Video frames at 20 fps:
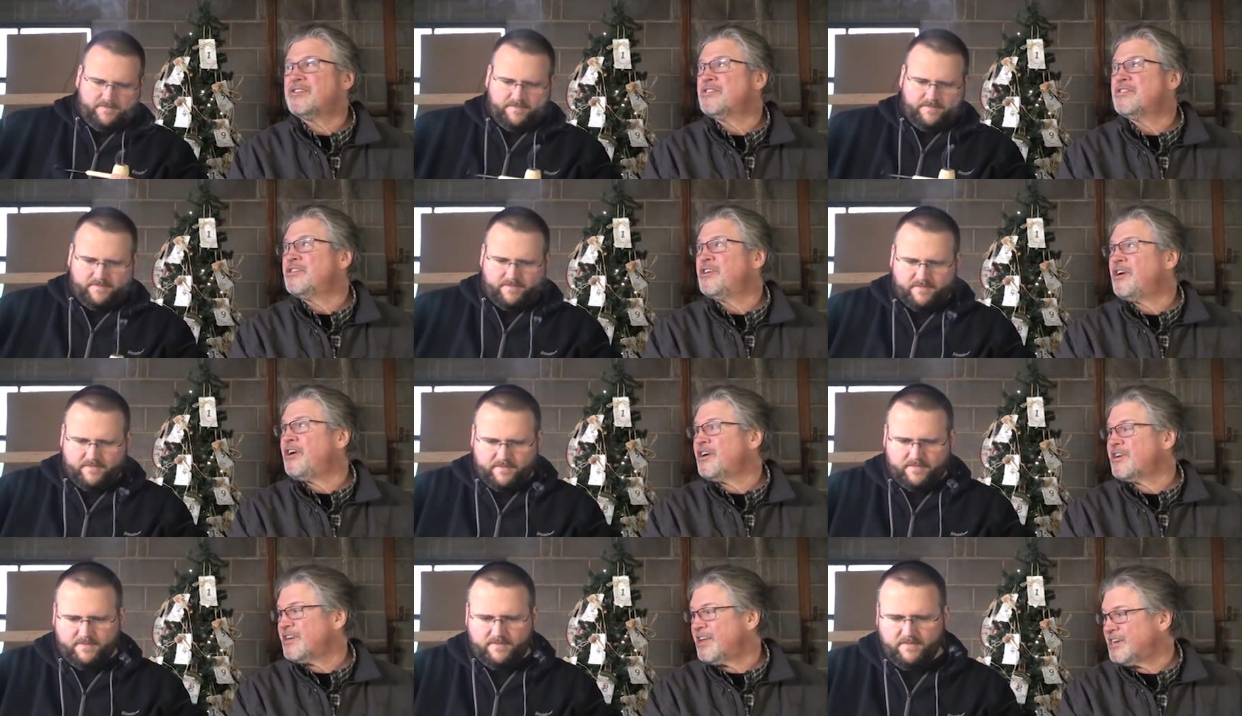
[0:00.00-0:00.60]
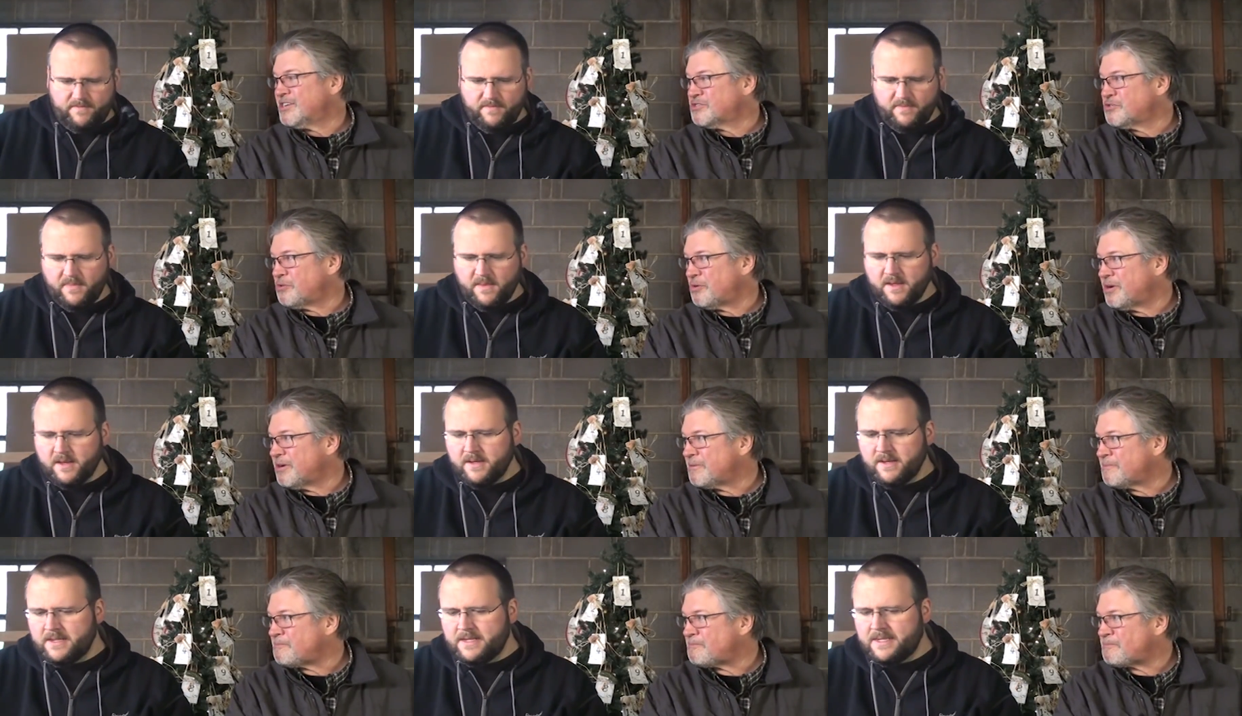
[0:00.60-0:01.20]
Speaker 1: to the dog next door.
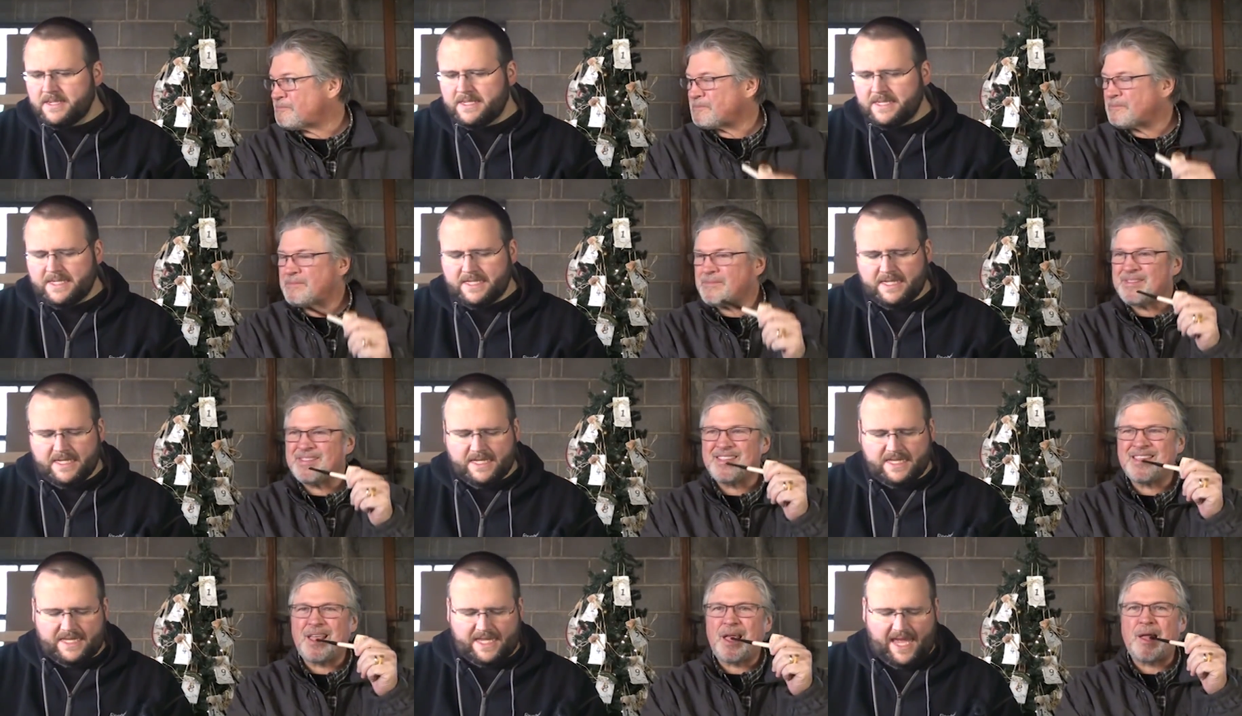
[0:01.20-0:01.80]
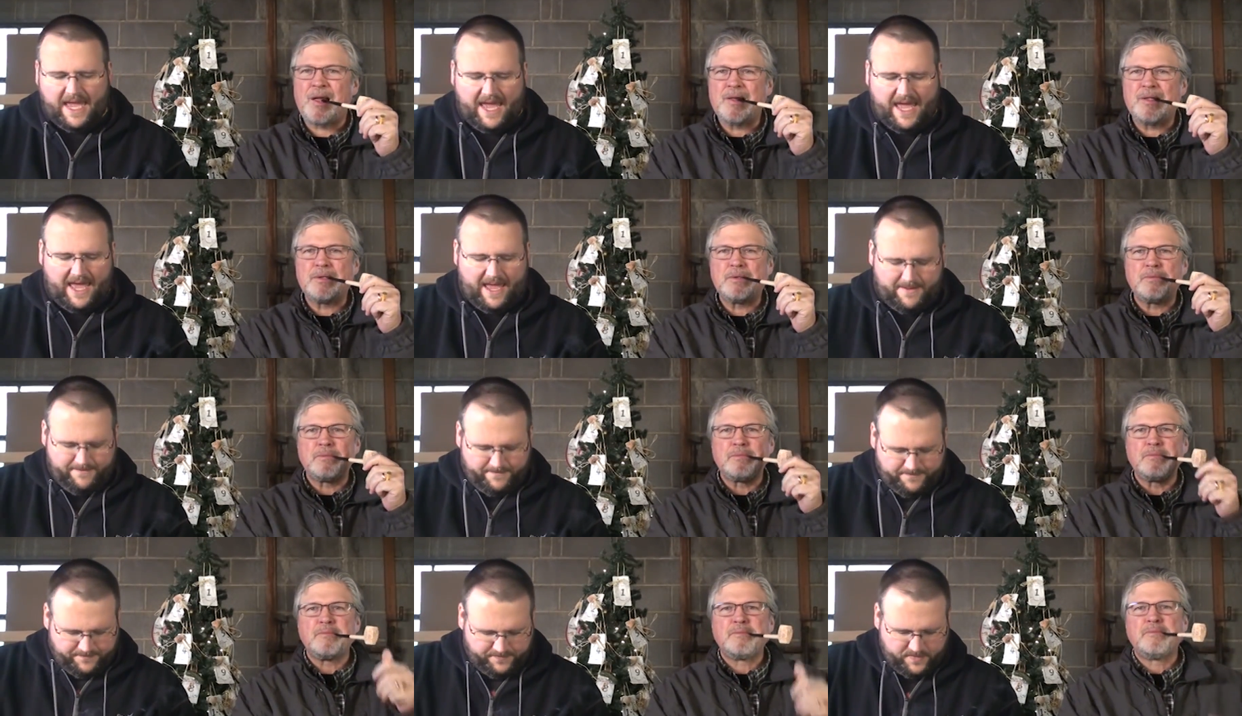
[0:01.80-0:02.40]
Speaker 2: Yeah,
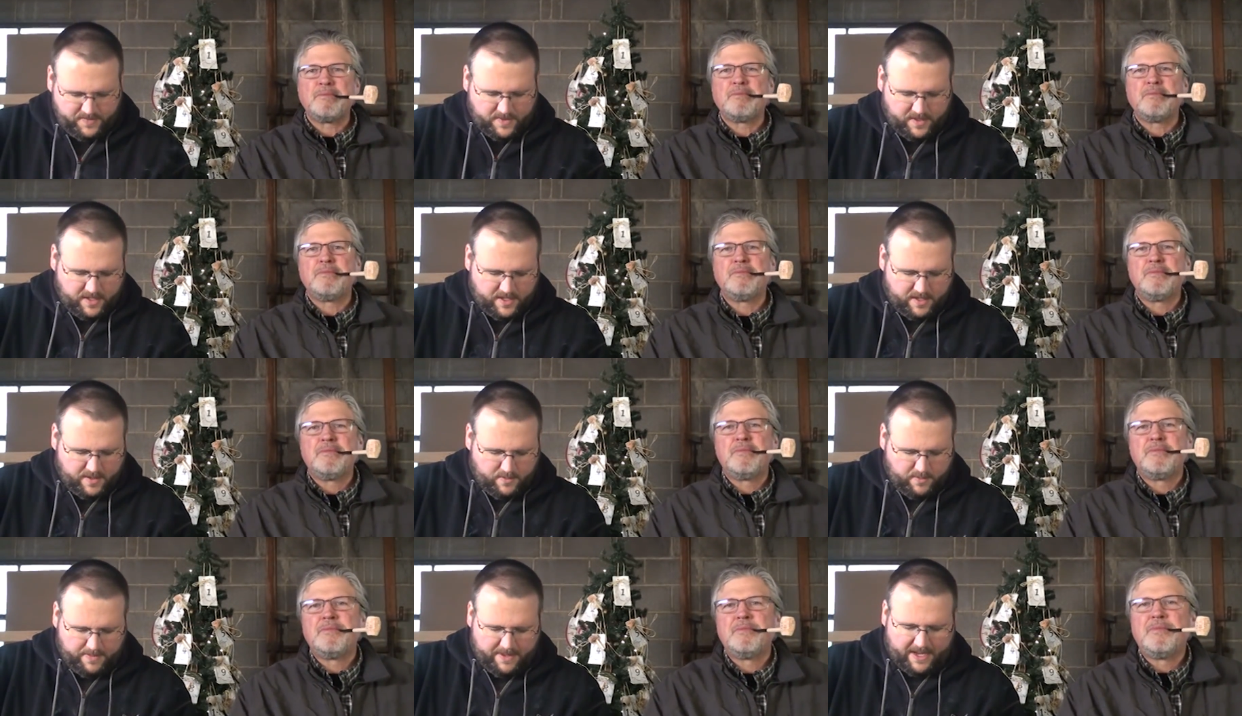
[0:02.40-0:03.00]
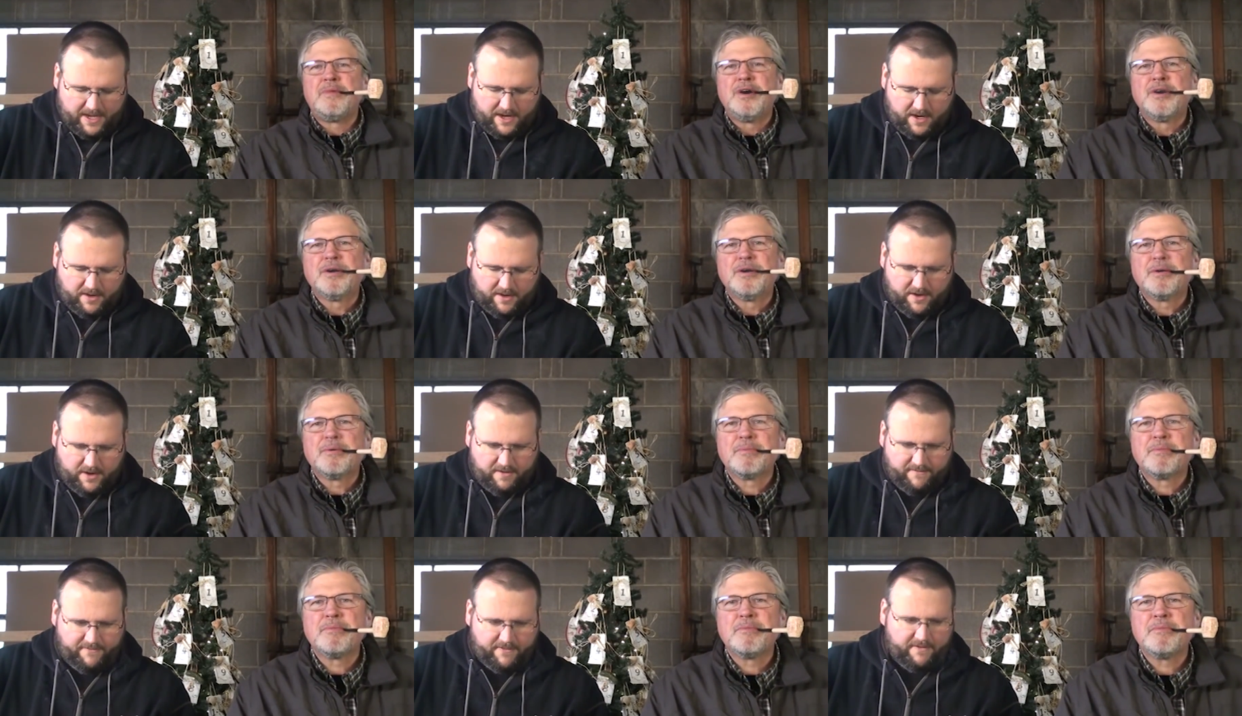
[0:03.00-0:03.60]
we'll be hearing her
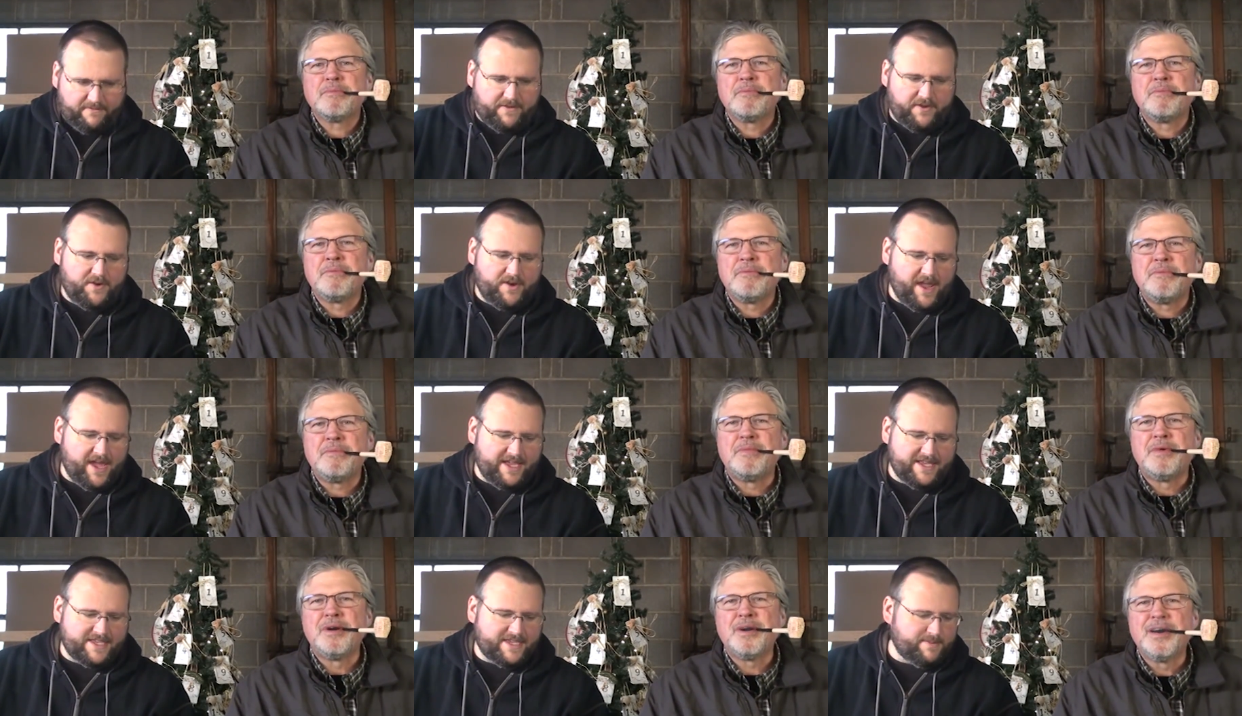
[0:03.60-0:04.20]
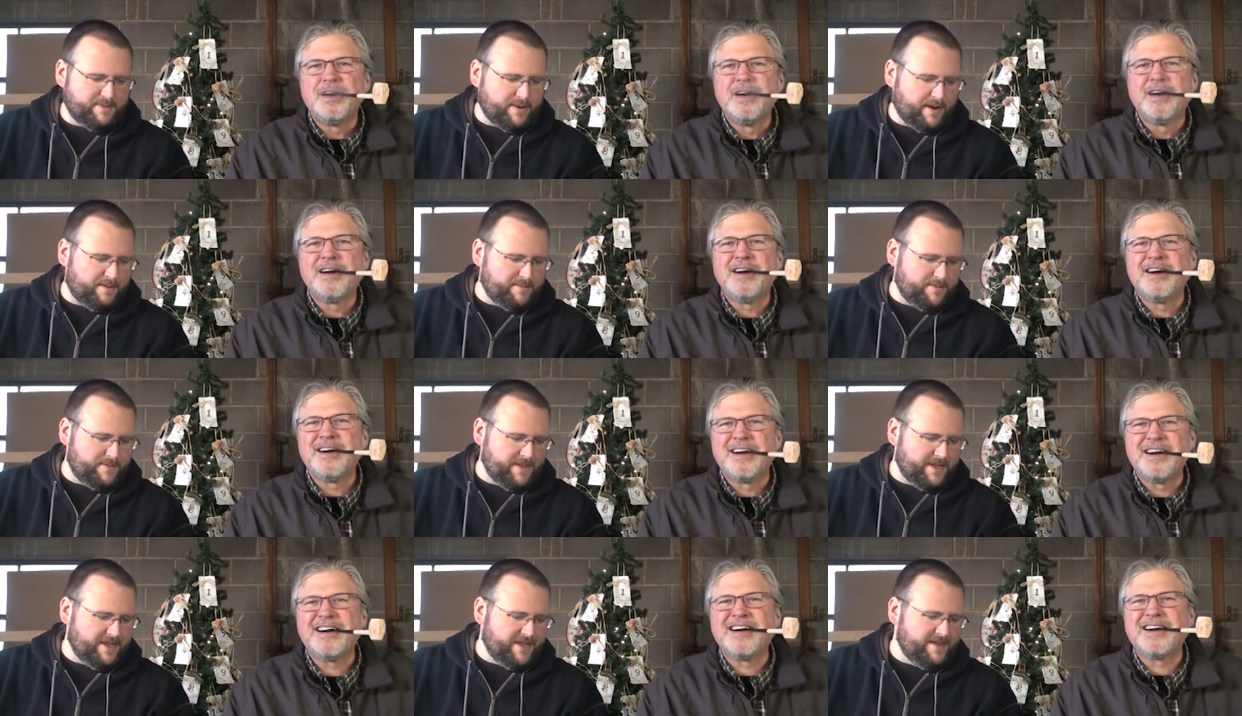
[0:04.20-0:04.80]
for a few days, probably.